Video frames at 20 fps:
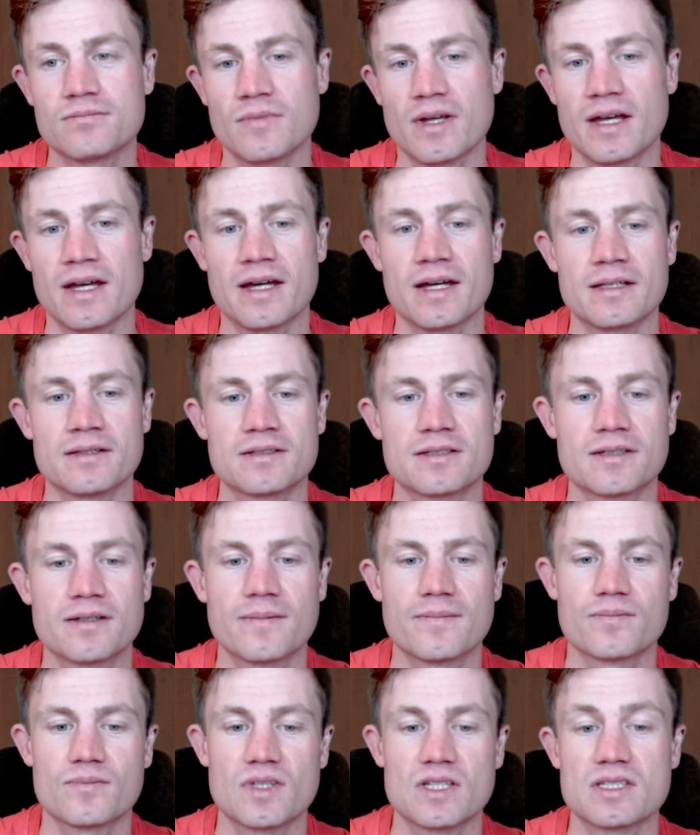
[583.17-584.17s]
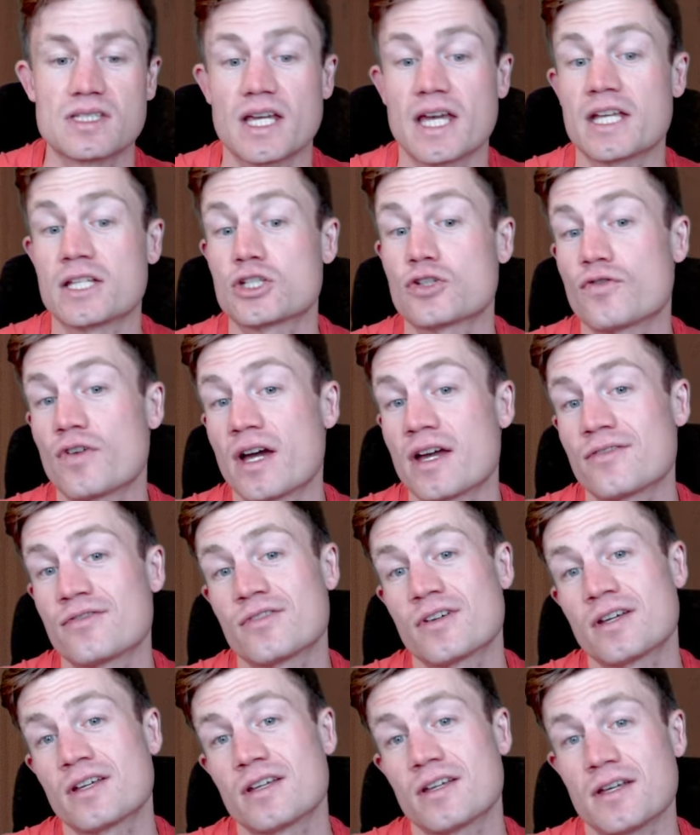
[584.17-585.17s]
and this h5
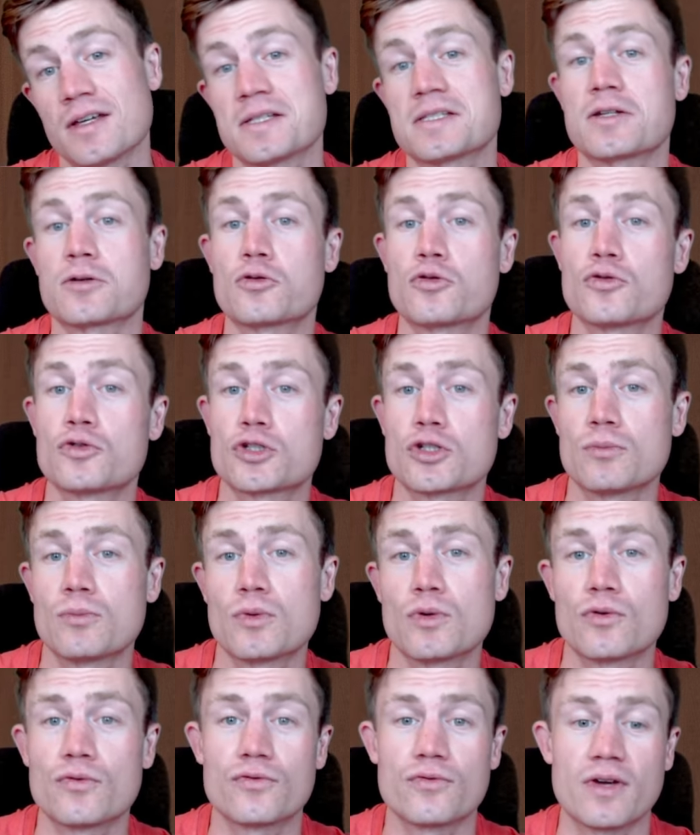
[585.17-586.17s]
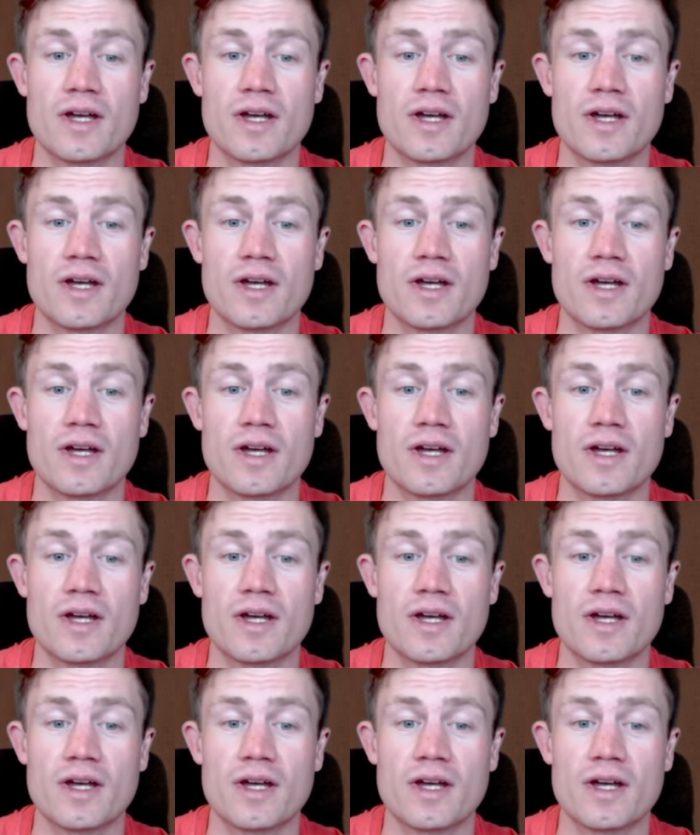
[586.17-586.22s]
is a crucial move